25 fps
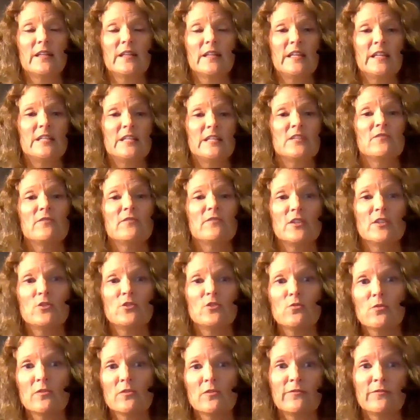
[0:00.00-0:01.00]

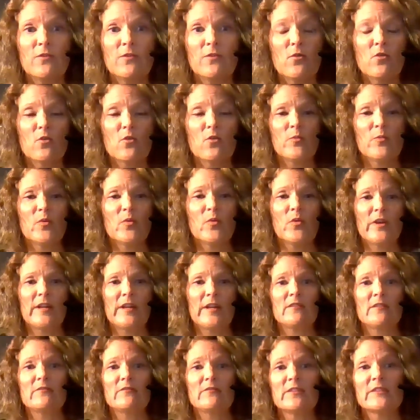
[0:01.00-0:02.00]
individual focal
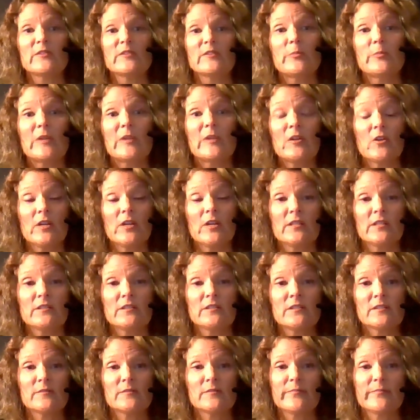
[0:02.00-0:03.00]
point of
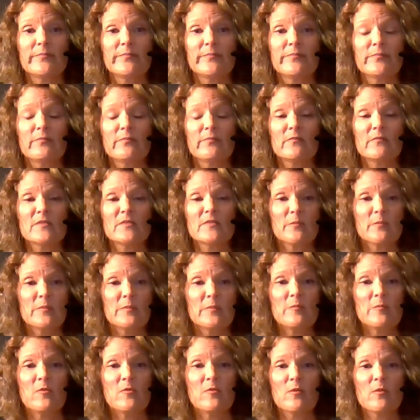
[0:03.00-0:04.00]
experience. Some
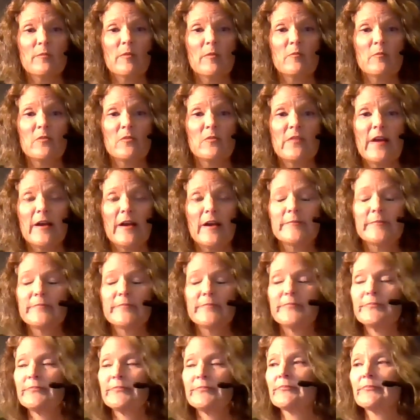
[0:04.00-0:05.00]
people remember that.
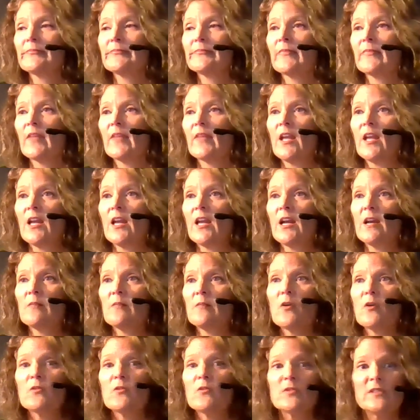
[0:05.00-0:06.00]

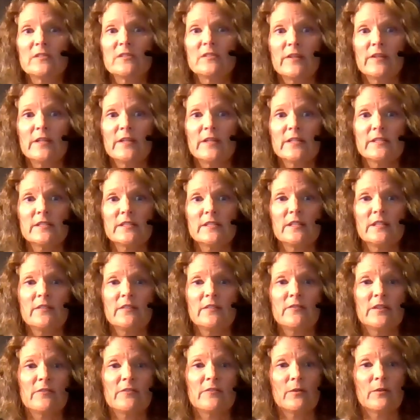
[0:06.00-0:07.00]
Most of us,
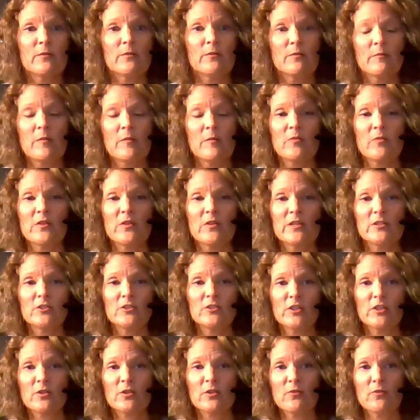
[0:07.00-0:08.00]
even if we remembered as
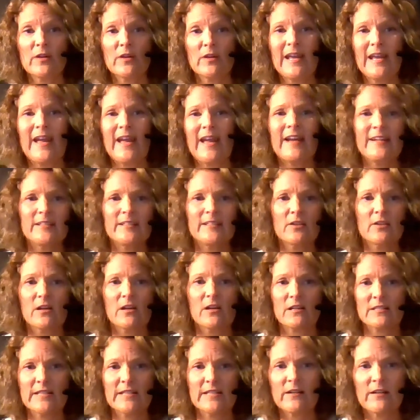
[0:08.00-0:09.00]
children, had it
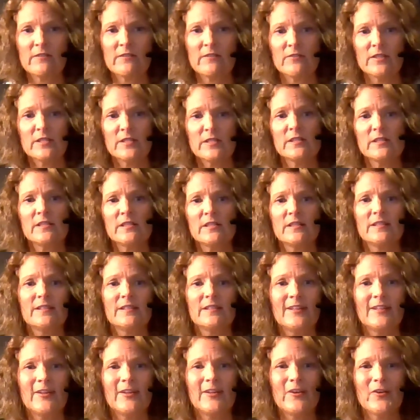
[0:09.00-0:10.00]
talked out of us,
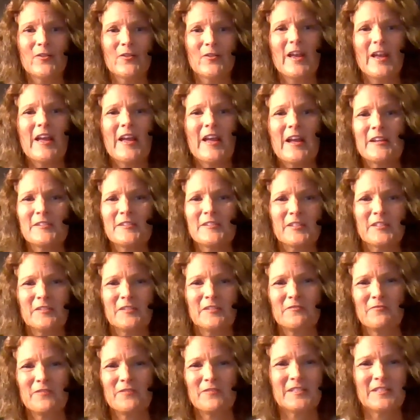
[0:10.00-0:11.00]
had us
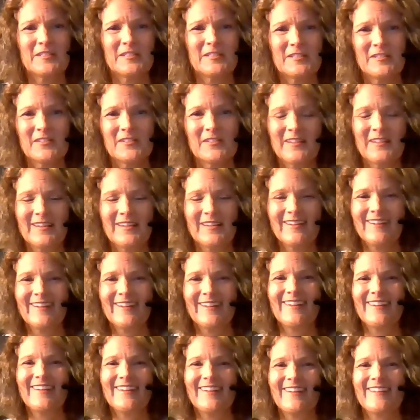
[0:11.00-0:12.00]
convinced
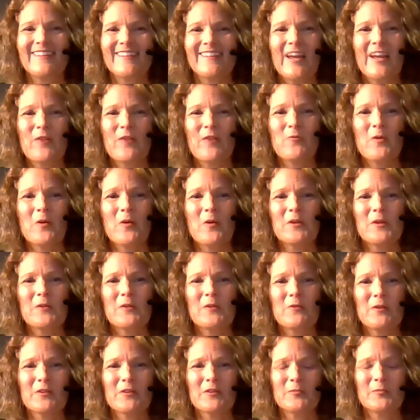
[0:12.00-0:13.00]
that what we
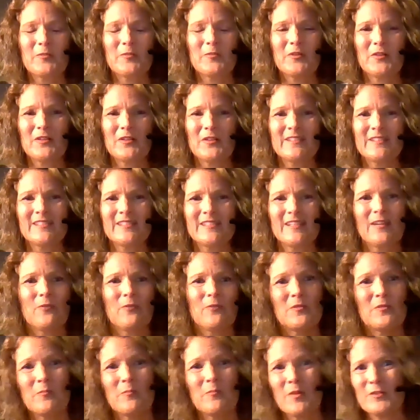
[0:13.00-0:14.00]
were
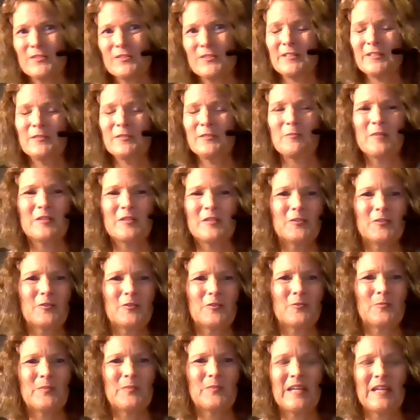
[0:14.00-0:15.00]
experiencing with
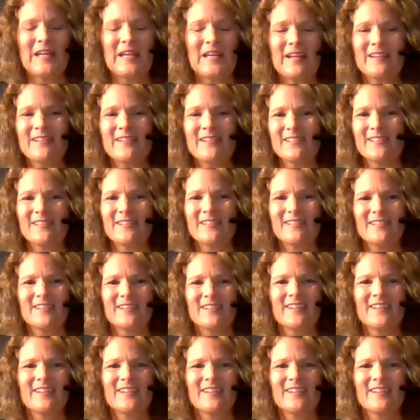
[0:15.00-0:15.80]
multidimensional beings and